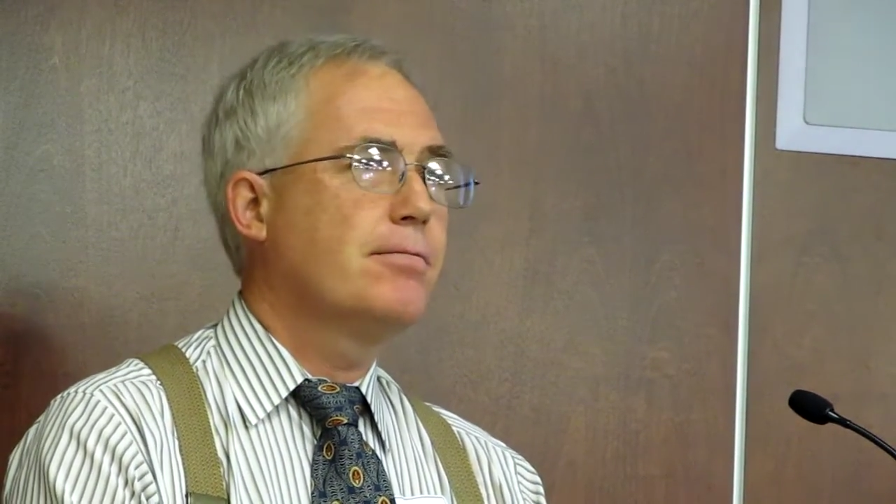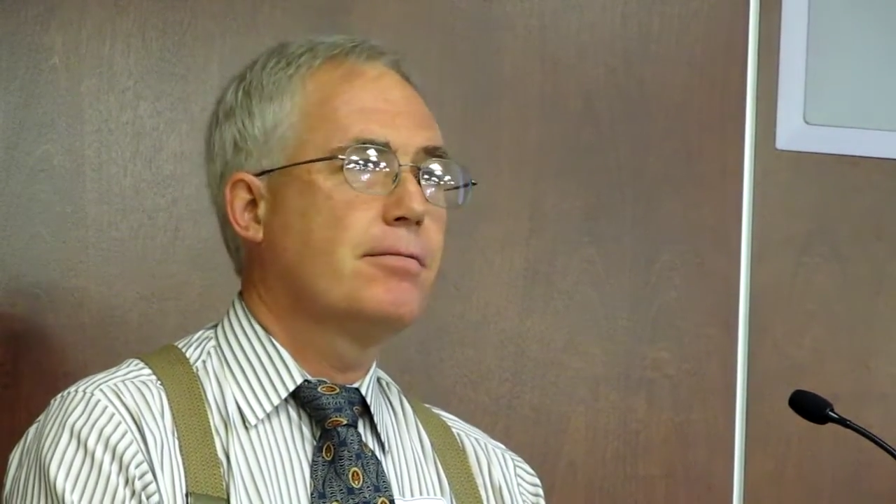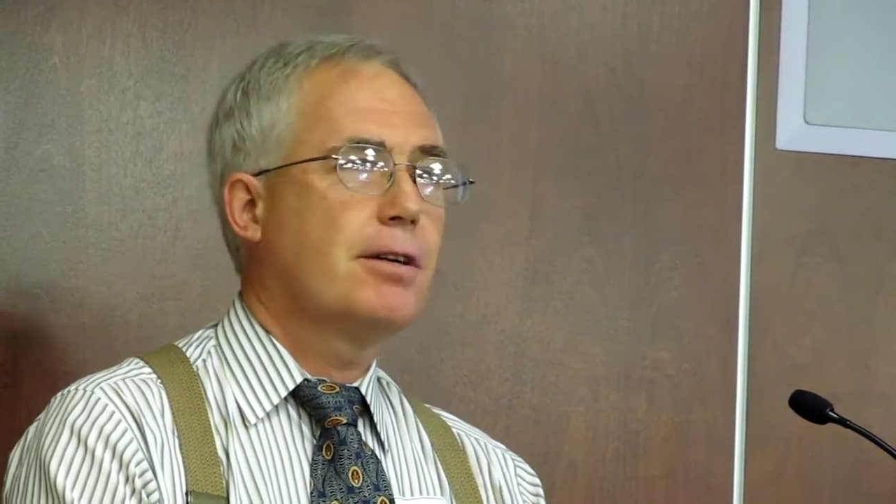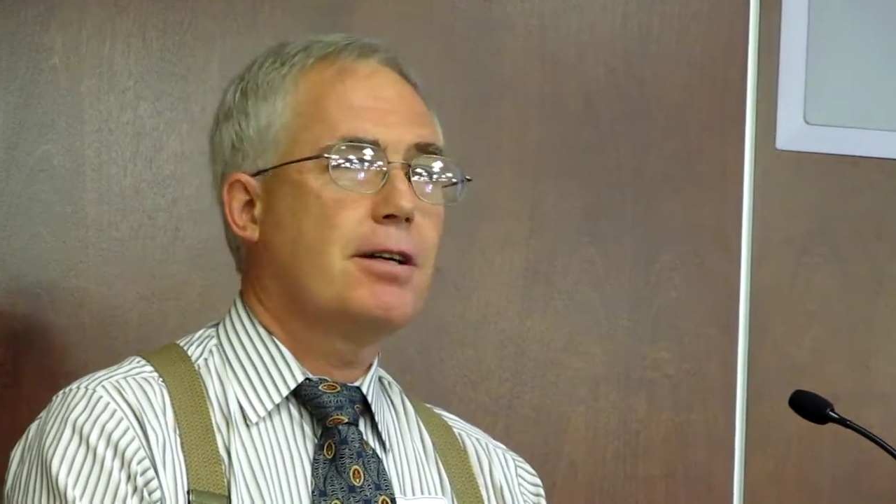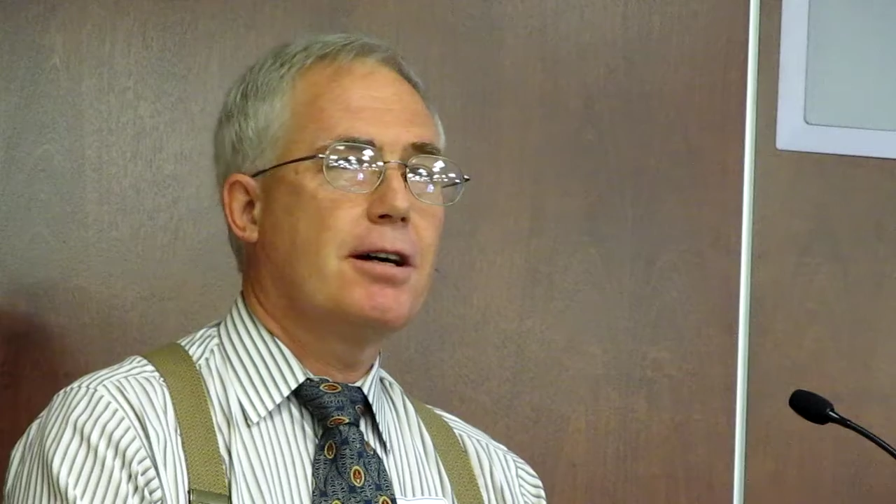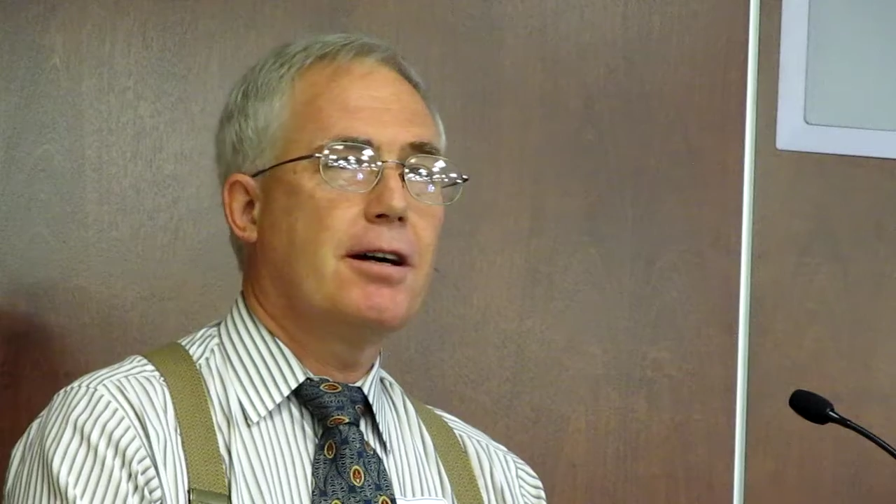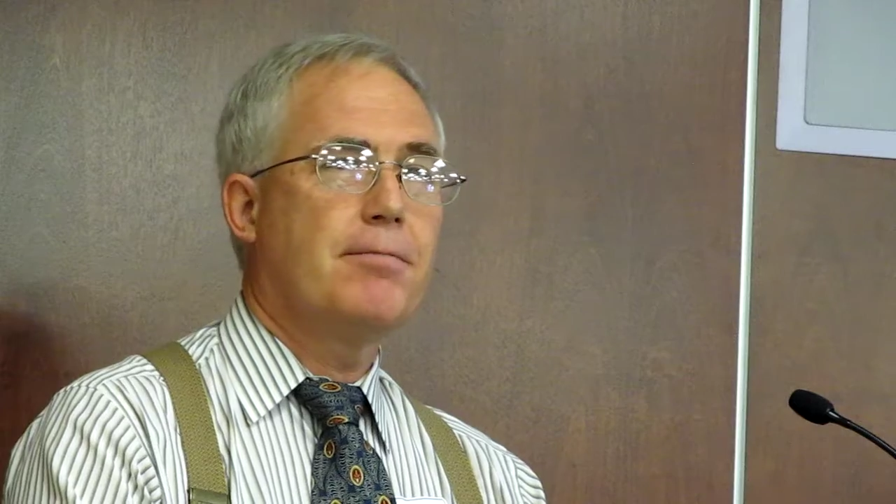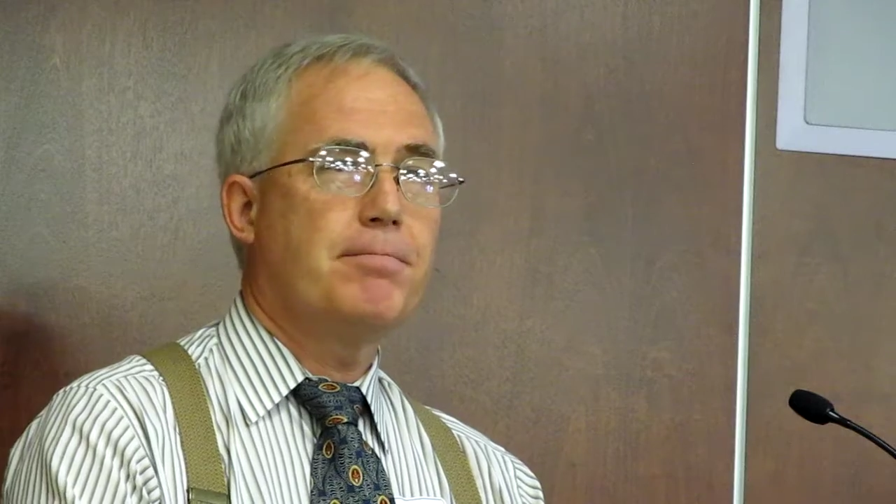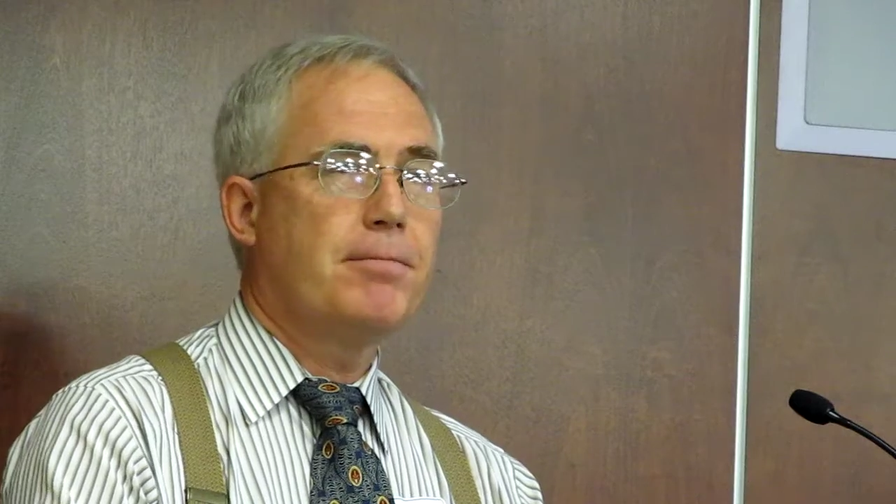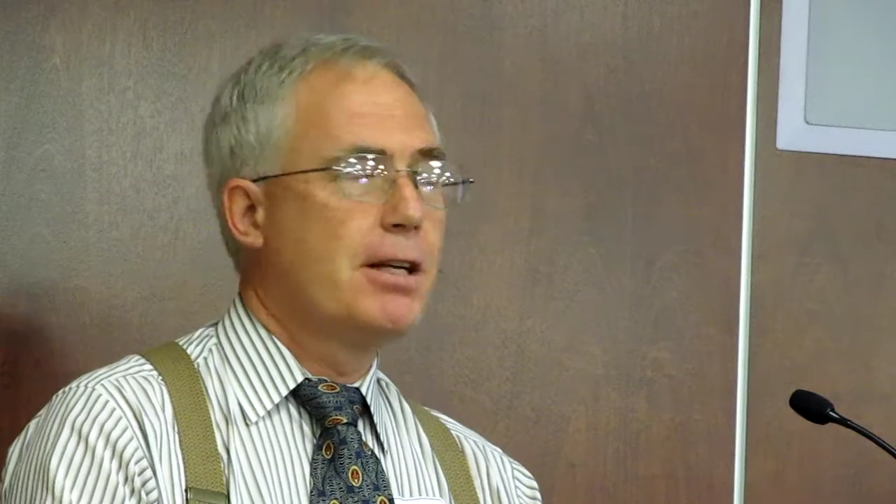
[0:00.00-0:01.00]
Uh,
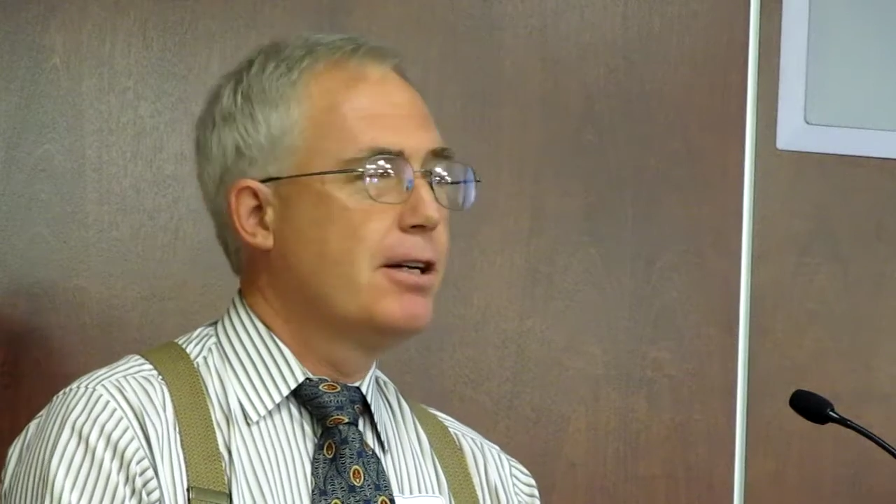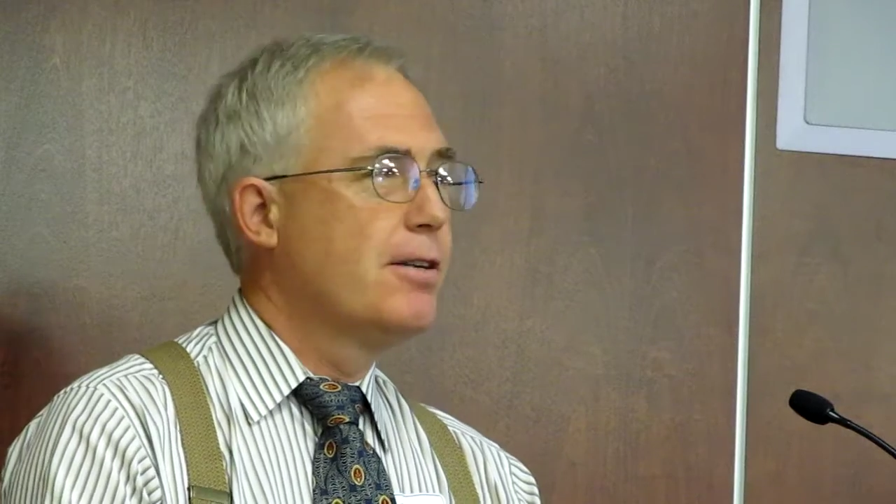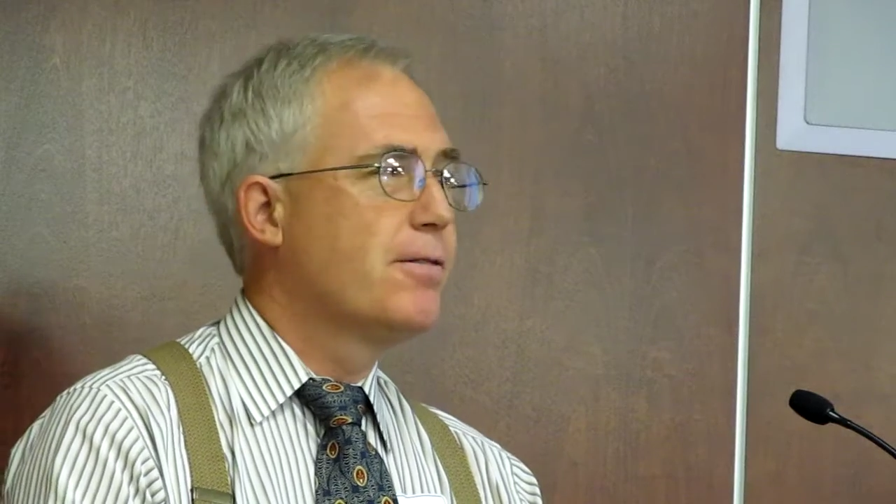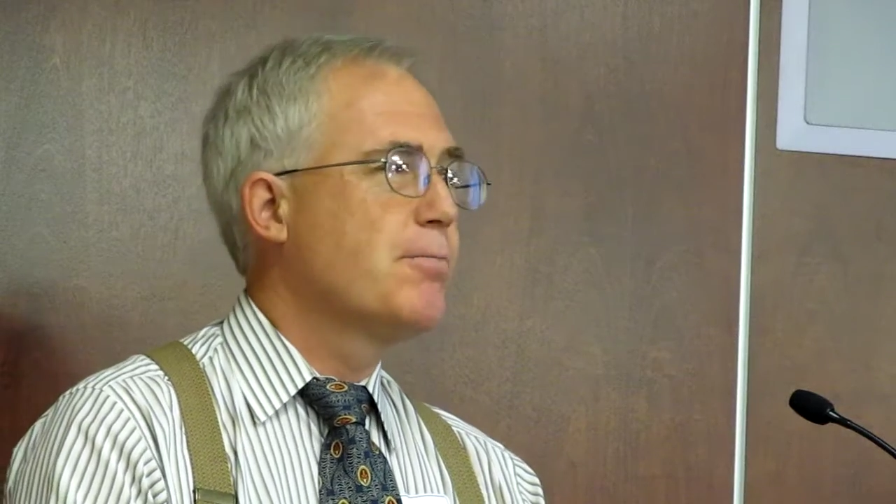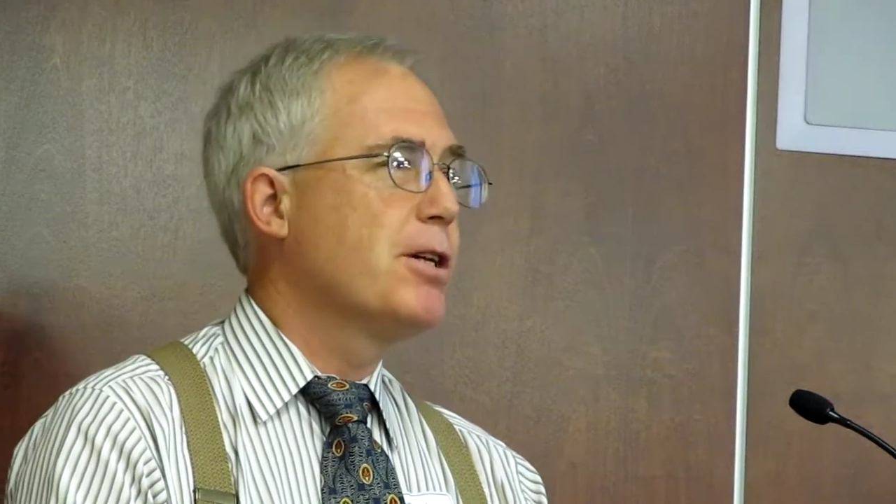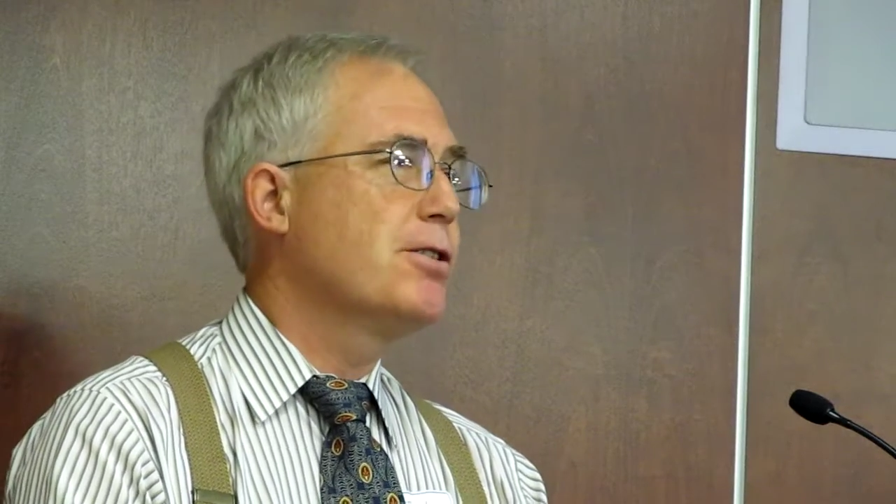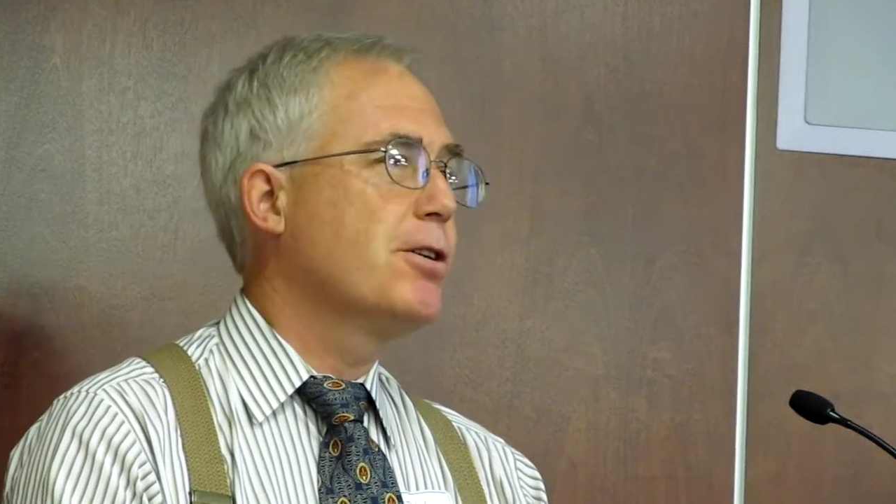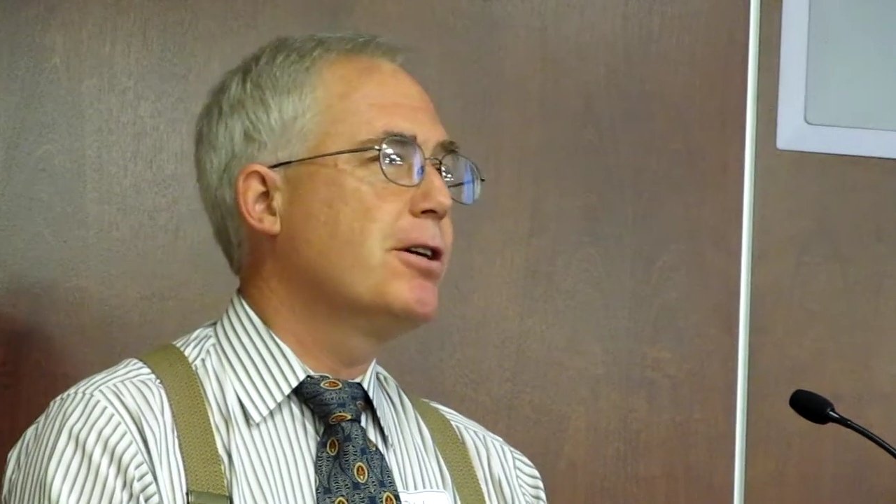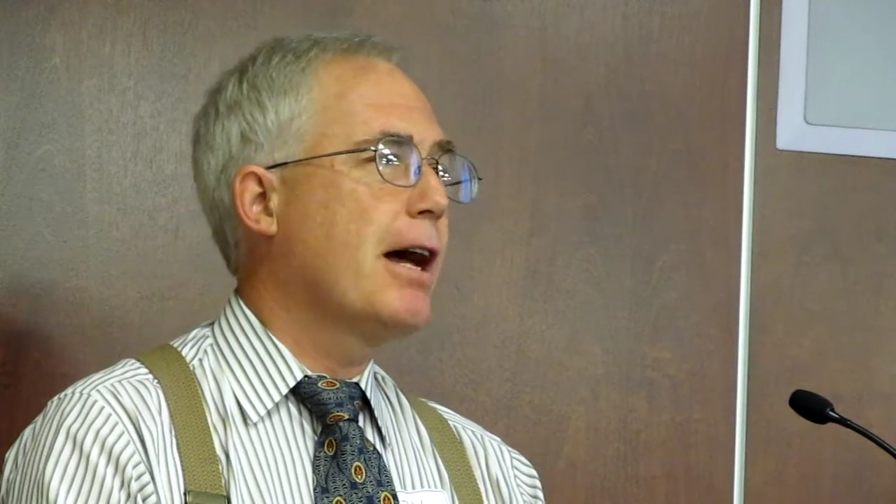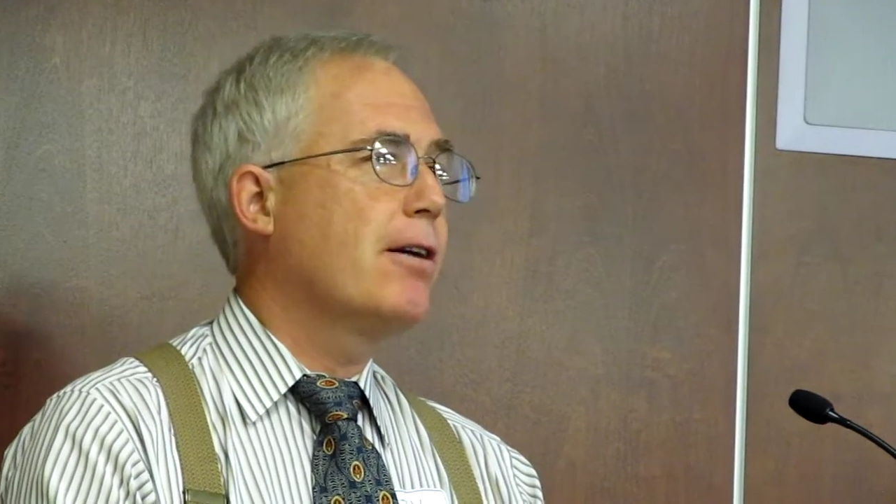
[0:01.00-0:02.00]
from the
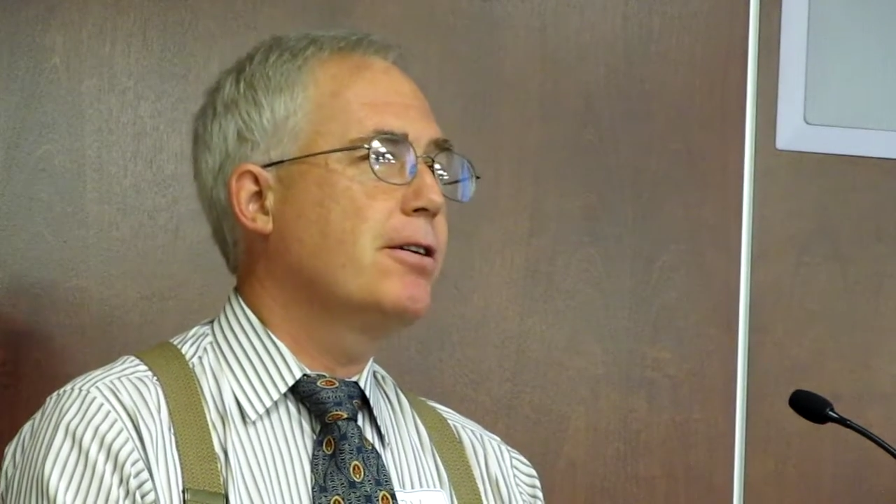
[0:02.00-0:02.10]
turnout,